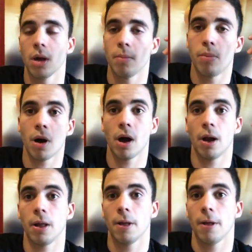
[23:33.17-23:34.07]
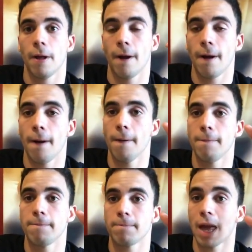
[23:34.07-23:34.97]
but
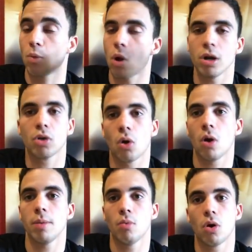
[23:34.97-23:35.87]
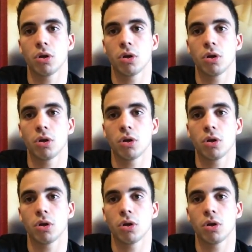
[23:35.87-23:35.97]
I want to grow it more.